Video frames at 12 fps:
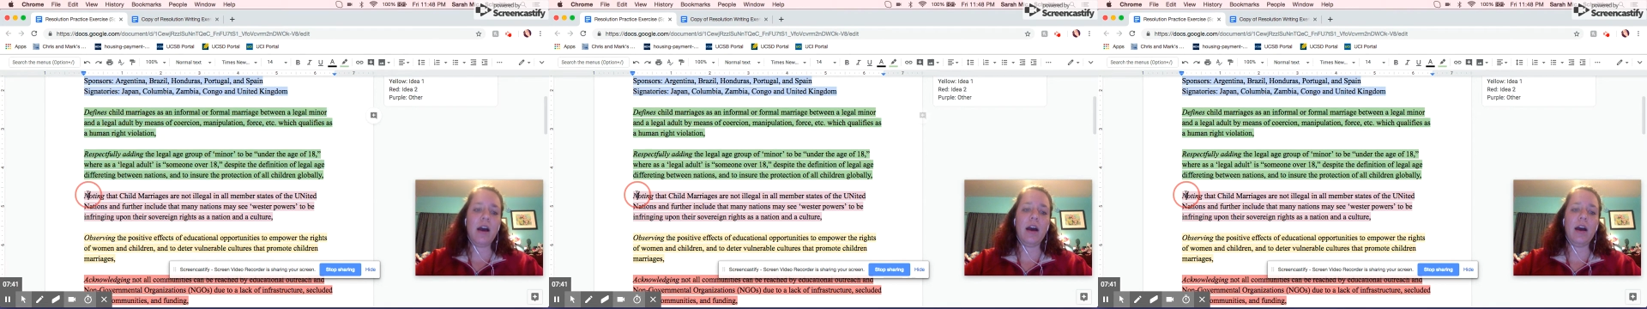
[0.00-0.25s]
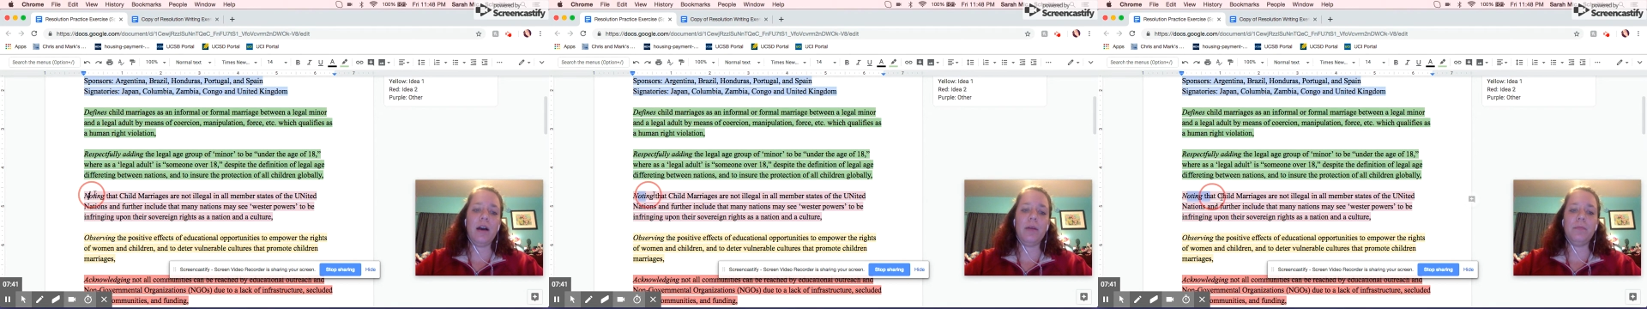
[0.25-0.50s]

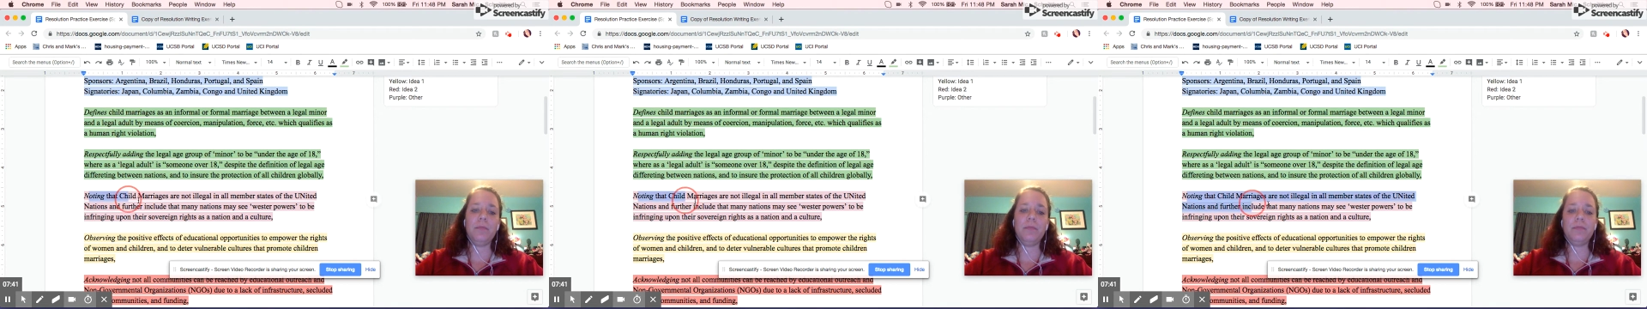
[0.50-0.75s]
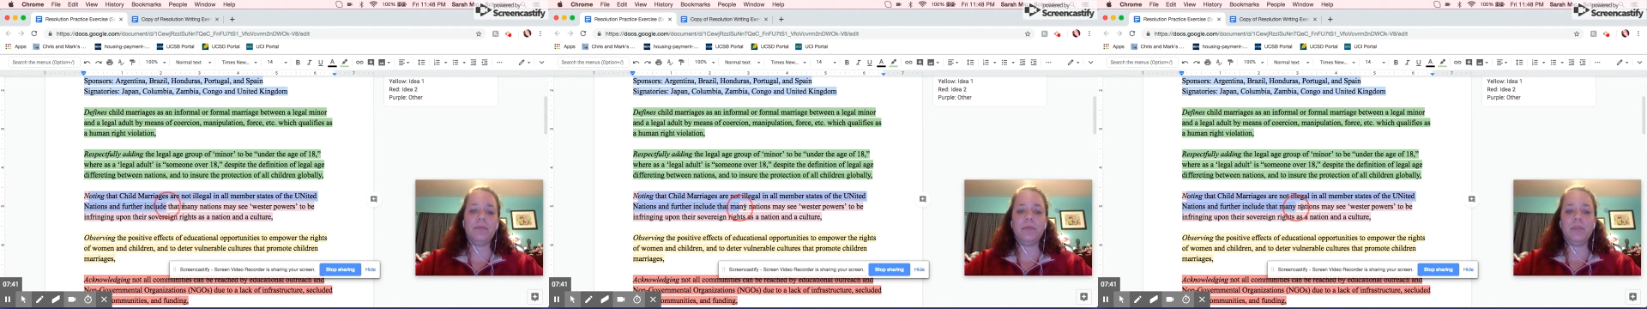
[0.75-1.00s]

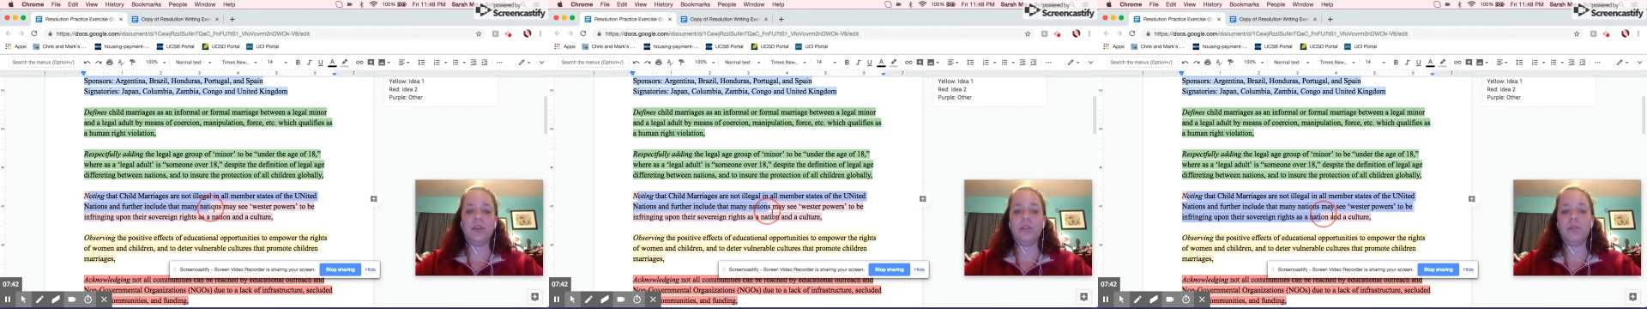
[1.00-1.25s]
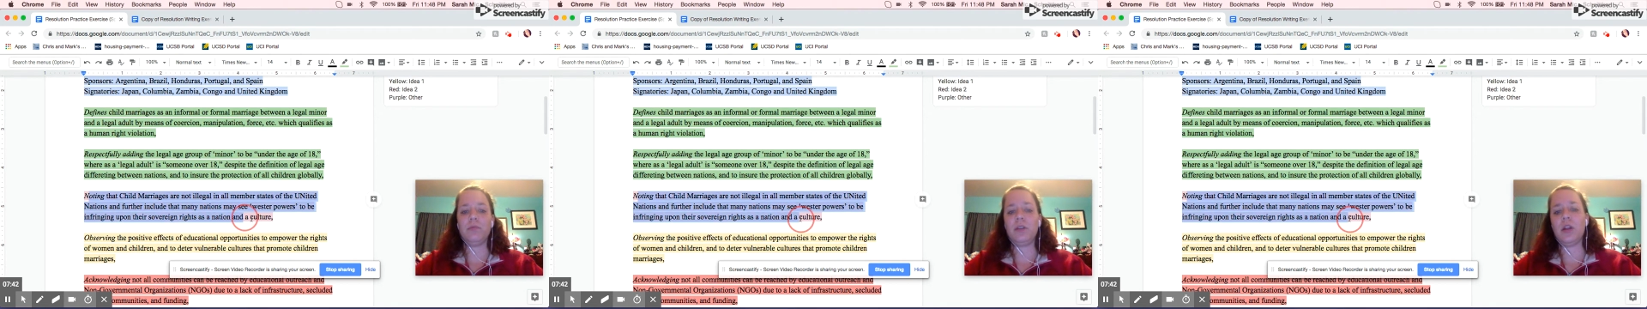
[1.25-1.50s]
your
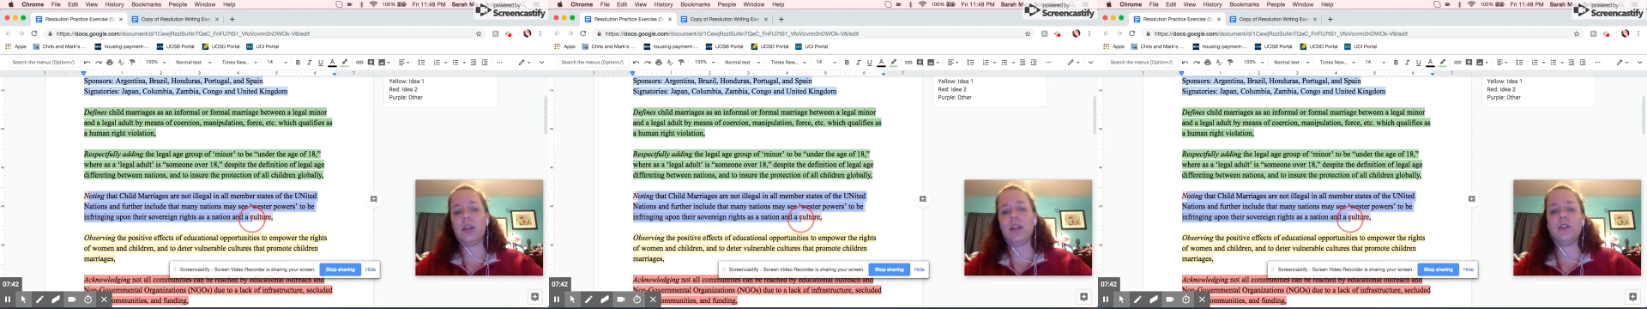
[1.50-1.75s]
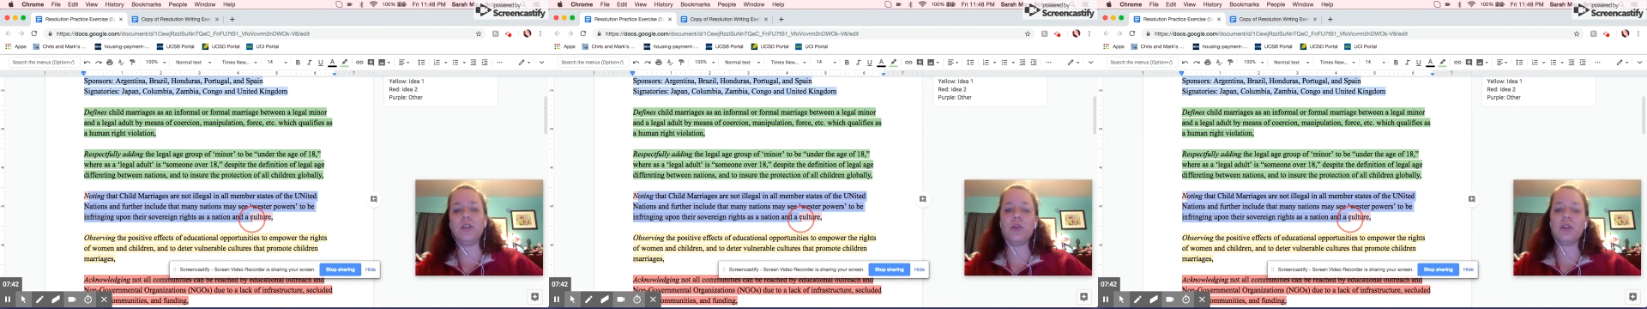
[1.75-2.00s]

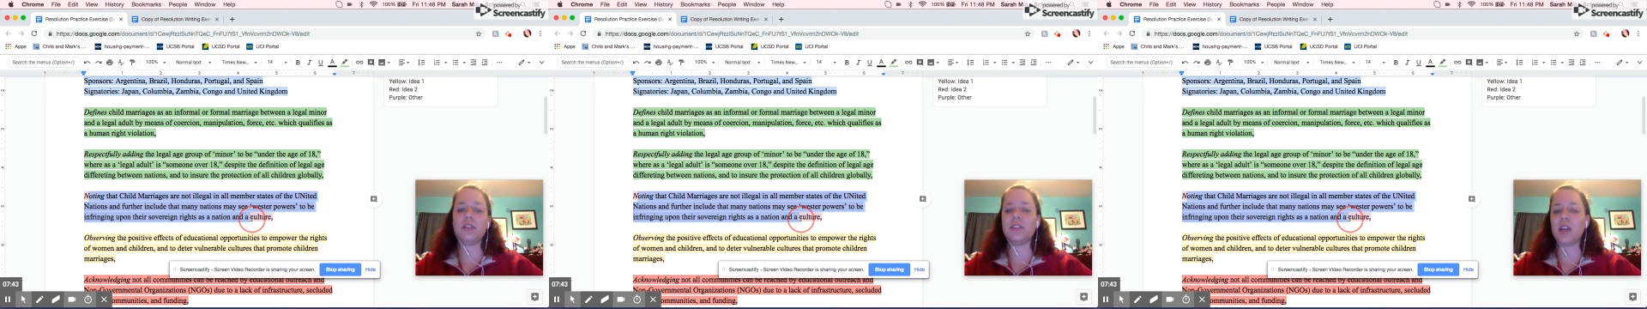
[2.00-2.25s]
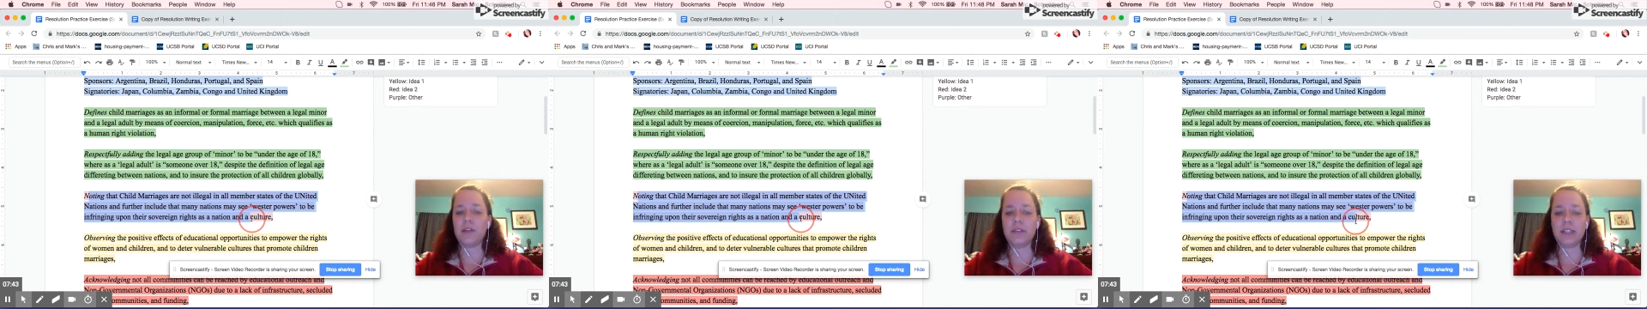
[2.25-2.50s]
little note on
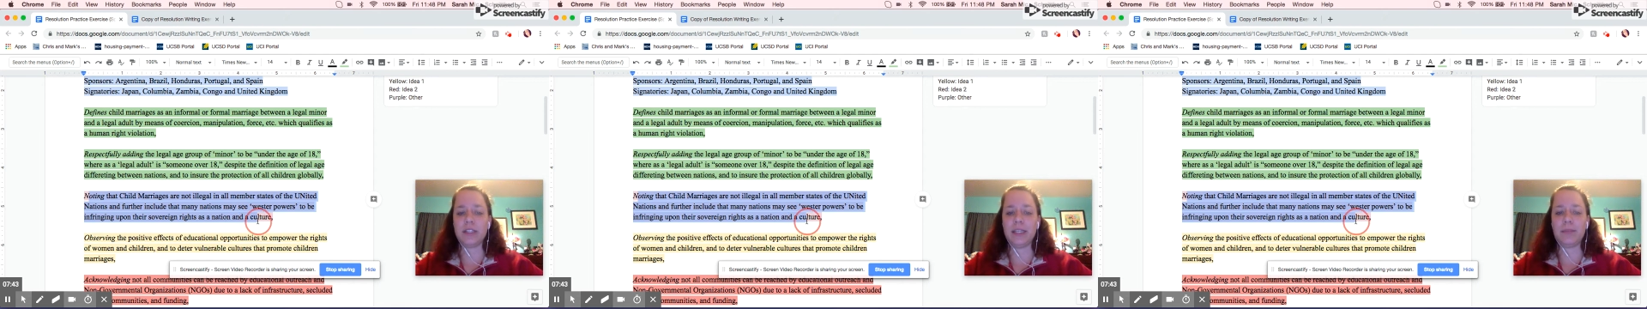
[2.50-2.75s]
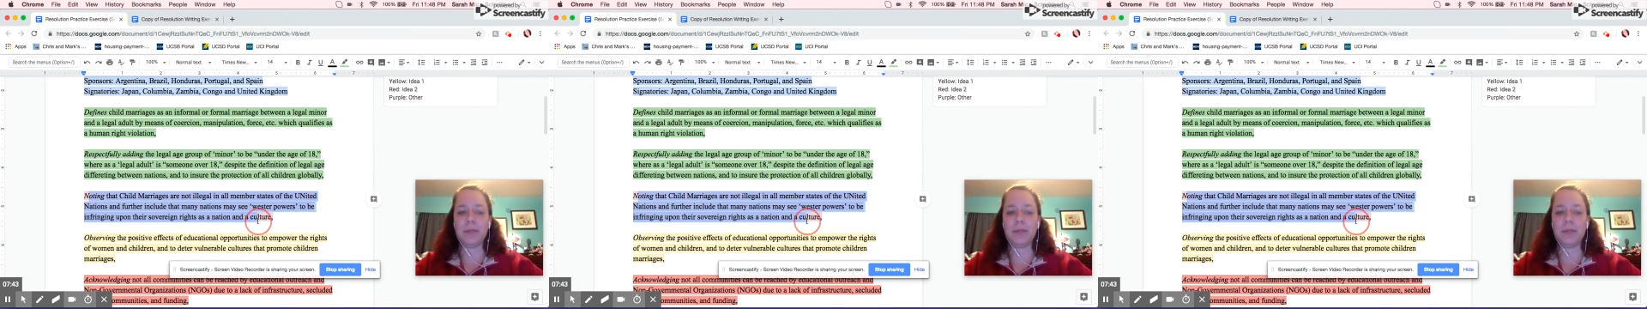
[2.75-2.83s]
sovereignty.